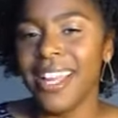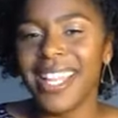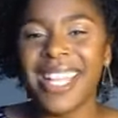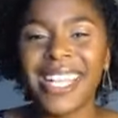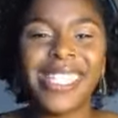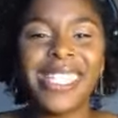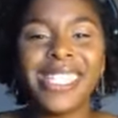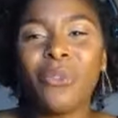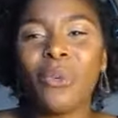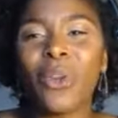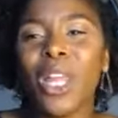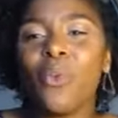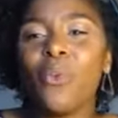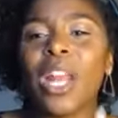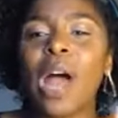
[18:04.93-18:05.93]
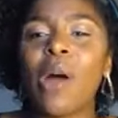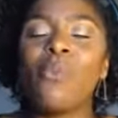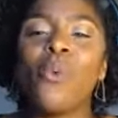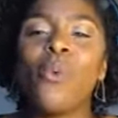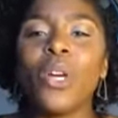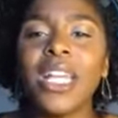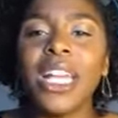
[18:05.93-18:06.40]
This isn't really what I
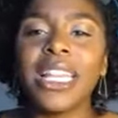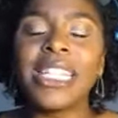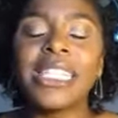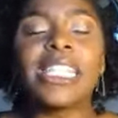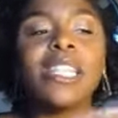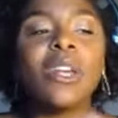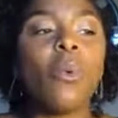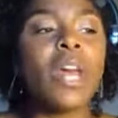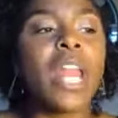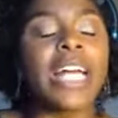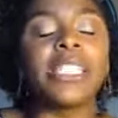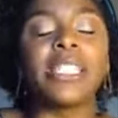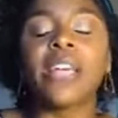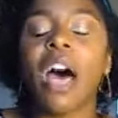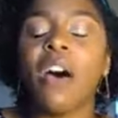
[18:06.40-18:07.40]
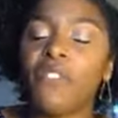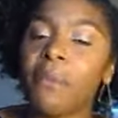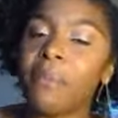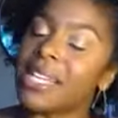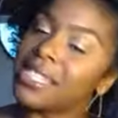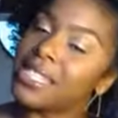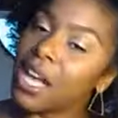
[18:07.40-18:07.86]
wanted. This isn't what I saw for
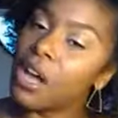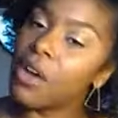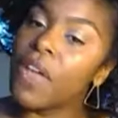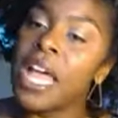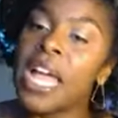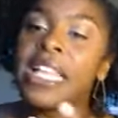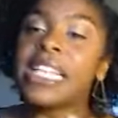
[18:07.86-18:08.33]
myself.